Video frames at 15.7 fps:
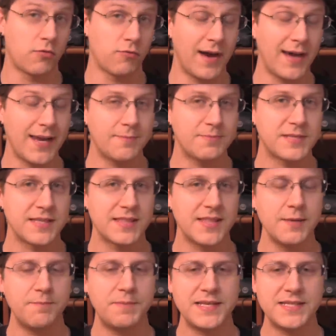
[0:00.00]
of write-ups and
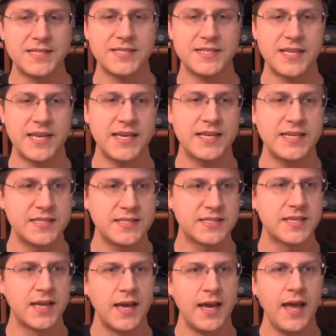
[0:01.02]
think pieces
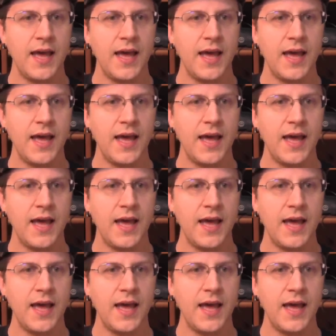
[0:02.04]
is